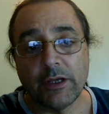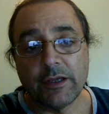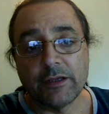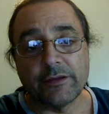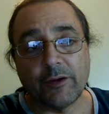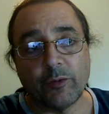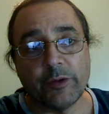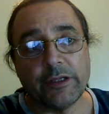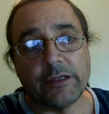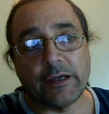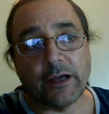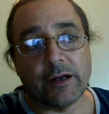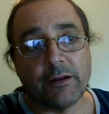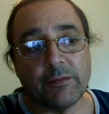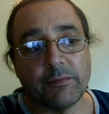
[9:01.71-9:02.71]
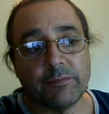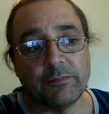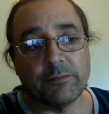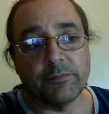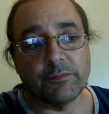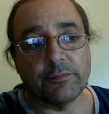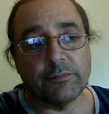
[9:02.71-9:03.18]
that we gotta,
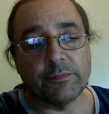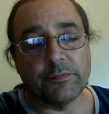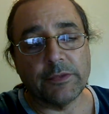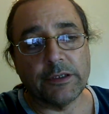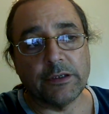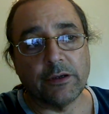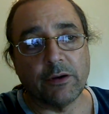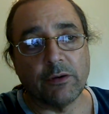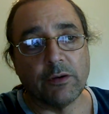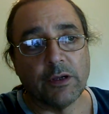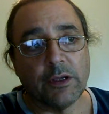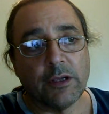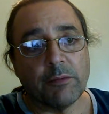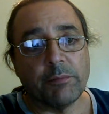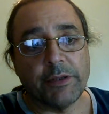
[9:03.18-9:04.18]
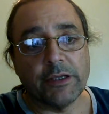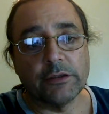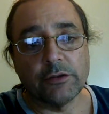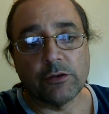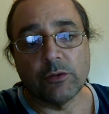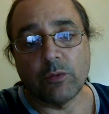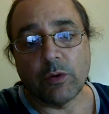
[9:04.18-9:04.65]
you know, be a
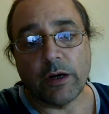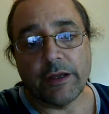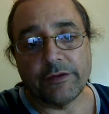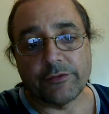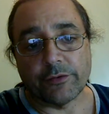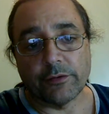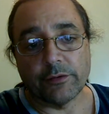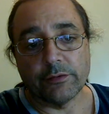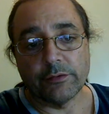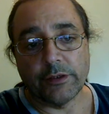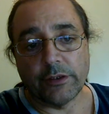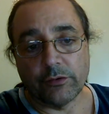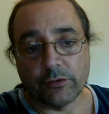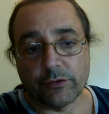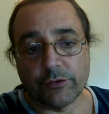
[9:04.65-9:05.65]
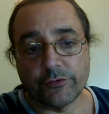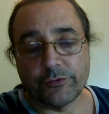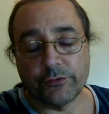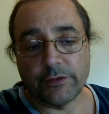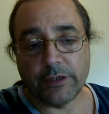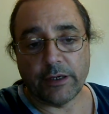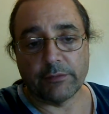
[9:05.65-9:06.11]
little wiser in order to
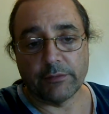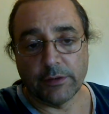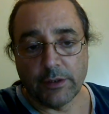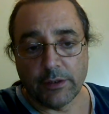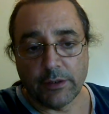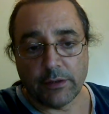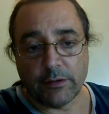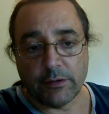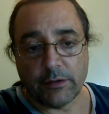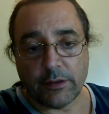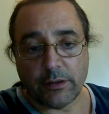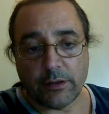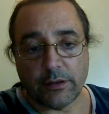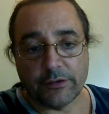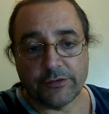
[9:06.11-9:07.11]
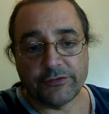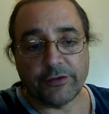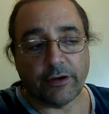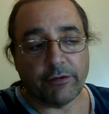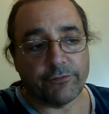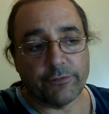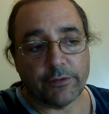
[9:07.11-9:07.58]
not
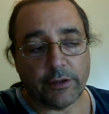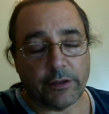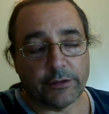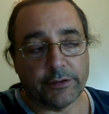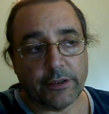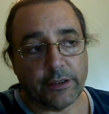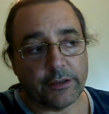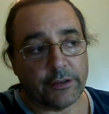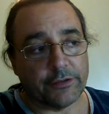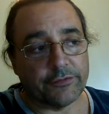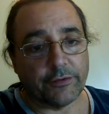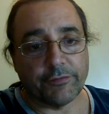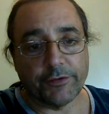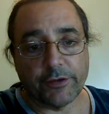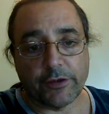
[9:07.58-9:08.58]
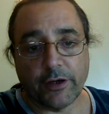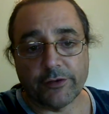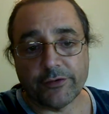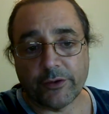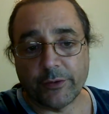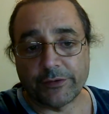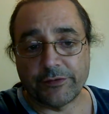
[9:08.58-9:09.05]
suffer the
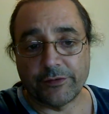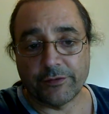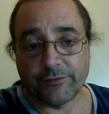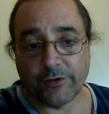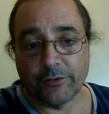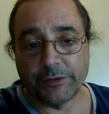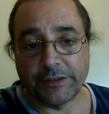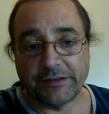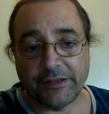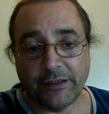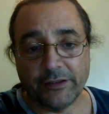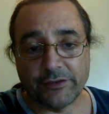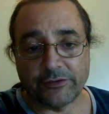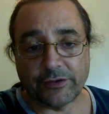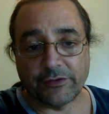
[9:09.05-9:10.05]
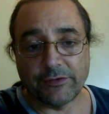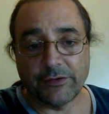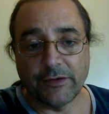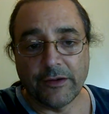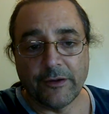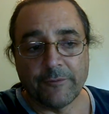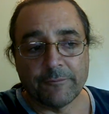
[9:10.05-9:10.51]
consequences of our own intelligence.
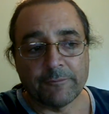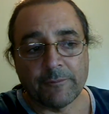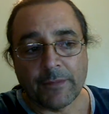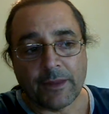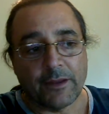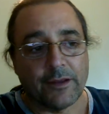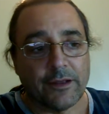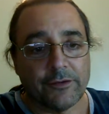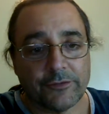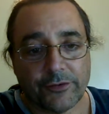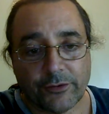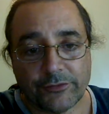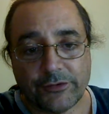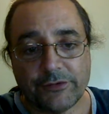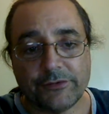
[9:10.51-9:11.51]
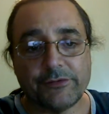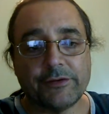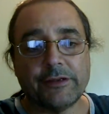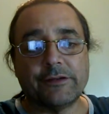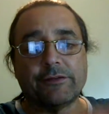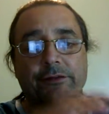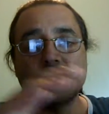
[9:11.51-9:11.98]
And so since
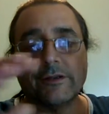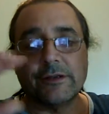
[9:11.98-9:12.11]
it's